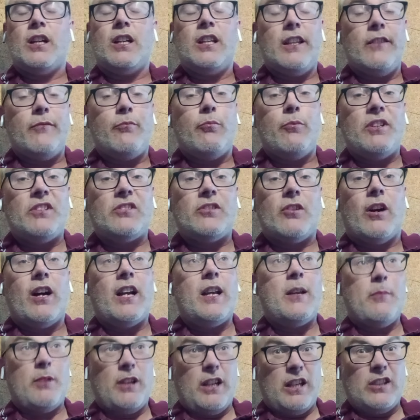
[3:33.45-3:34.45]
if we sign
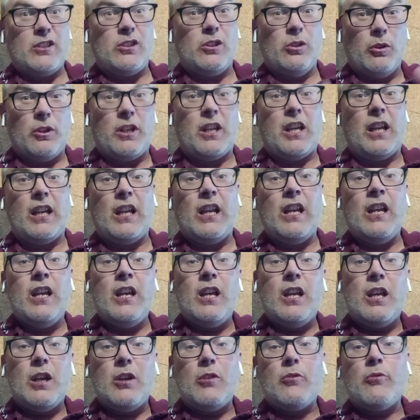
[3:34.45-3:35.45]
him, and it's looking
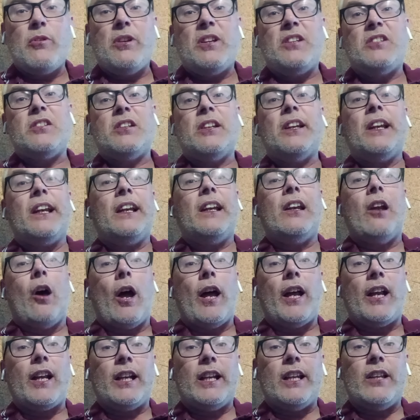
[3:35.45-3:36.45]
increasingly
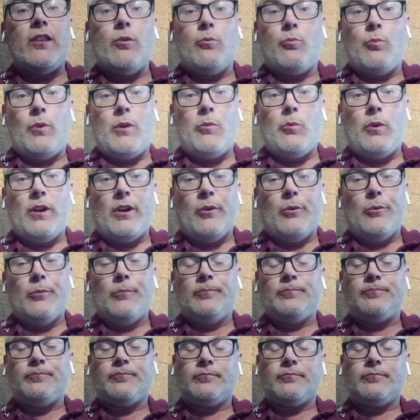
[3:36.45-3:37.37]
likely that we will,